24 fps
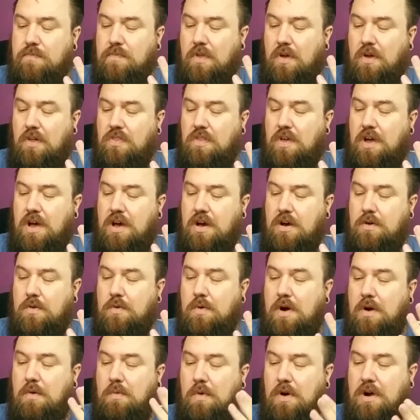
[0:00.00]
on the
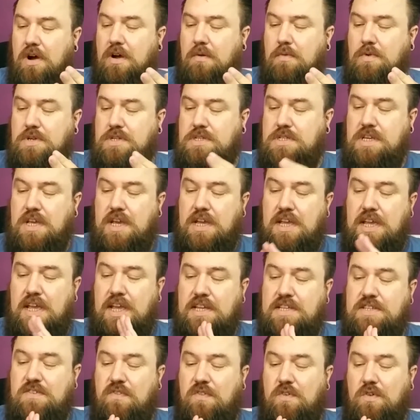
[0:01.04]
whole, what I would say
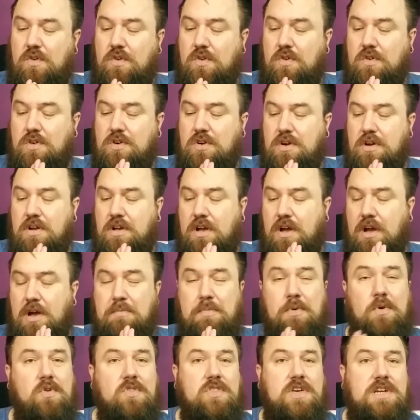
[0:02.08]
is I
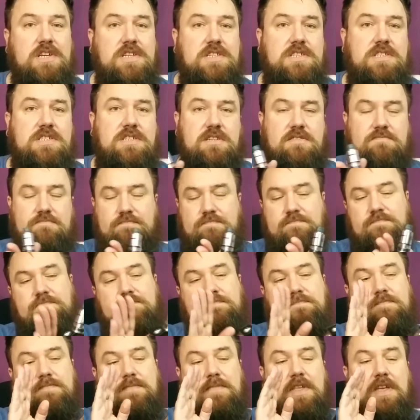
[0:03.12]
bought this
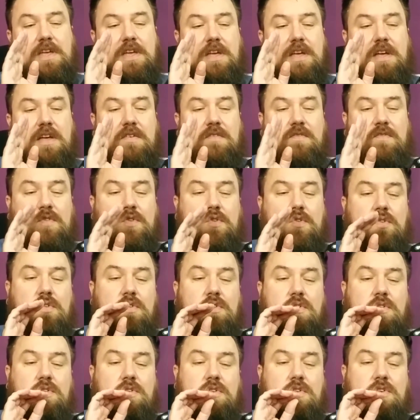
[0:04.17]

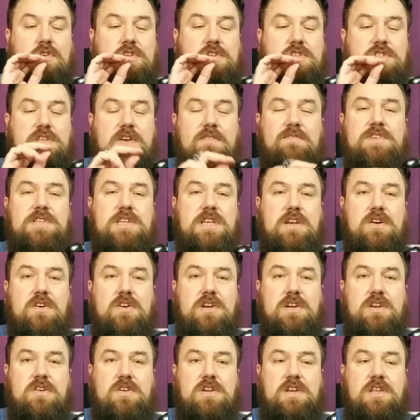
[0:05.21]
for
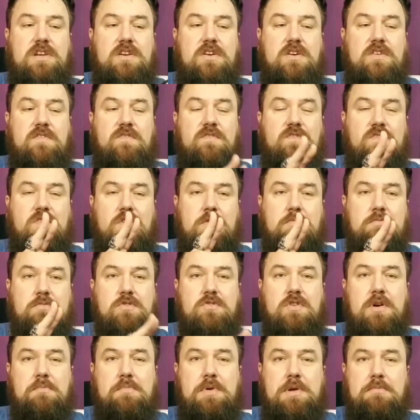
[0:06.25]
$79.99 from
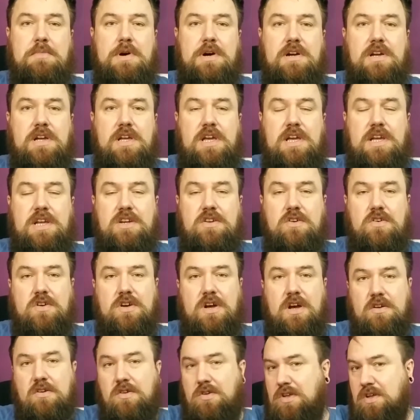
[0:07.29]

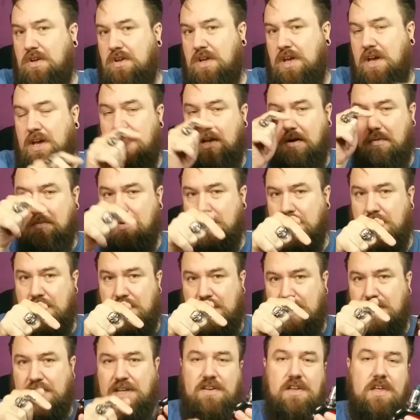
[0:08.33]
grumpymonkey.co.uk. I'll put a
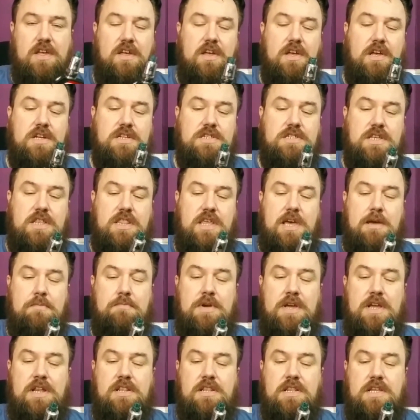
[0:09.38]
link to them
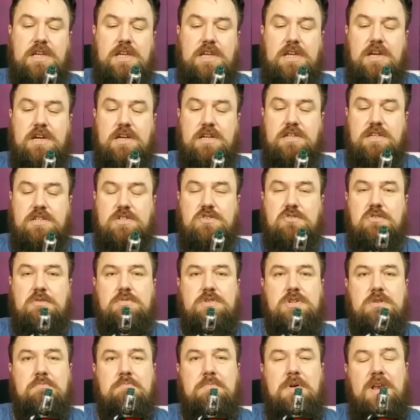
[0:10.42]
in the
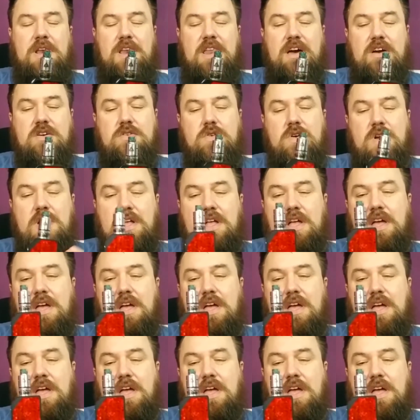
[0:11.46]
description below.